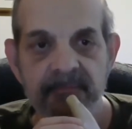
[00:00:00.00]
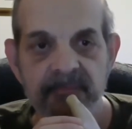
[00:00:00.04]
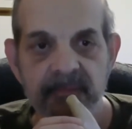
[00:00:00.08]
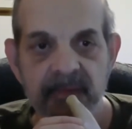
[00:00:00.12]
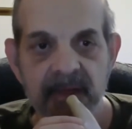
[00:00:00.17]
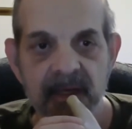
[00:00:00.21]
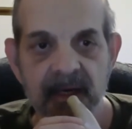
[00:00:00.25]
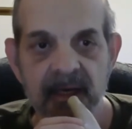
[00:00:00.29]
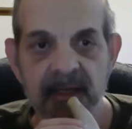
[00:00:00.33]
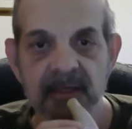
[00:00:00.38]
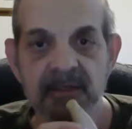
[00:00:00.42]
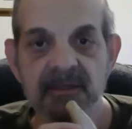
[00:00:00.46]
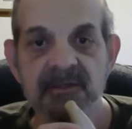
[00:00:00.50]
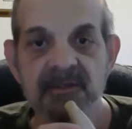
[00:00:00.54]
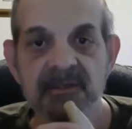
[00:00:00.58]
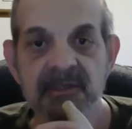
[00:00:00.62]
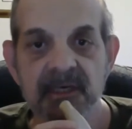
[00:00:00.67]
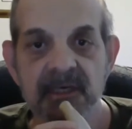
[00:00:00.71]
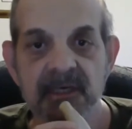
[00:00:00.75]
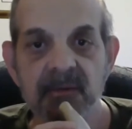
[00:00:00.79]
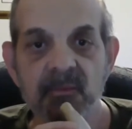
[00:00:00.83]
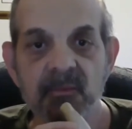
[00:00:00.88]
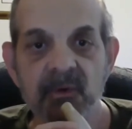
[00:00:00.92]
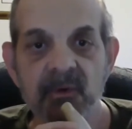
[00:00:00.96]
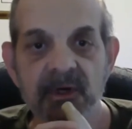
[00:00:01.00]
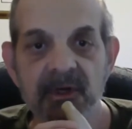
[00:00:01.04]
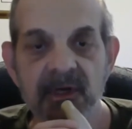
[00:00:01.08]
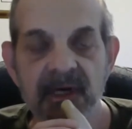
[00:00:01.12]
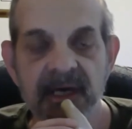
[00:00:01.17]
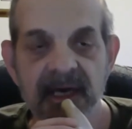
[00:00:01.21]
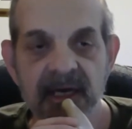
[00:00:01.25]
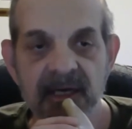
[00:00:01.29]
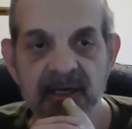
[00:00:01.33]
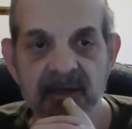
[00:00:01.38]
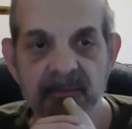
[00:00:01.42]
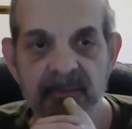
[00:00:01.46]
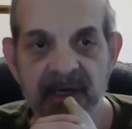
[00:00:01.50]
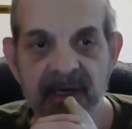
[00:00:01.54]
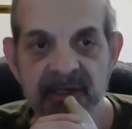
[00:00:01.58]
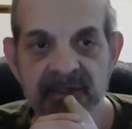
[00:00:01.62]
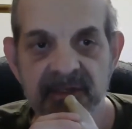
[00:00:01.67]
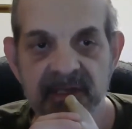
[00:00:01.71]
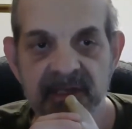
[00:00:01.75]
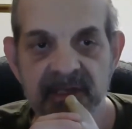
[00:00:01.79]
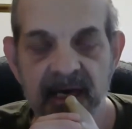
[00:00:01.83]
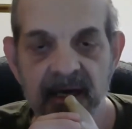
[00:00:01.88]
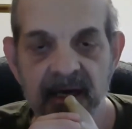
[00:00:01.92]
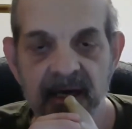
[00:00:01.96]
and to see where you get your
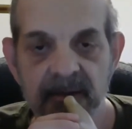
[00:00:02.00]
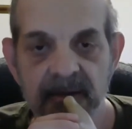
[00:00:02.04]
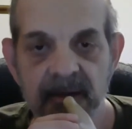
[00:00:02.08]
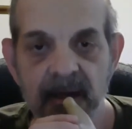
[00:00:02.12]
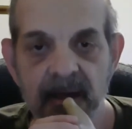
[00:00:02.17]
best sound.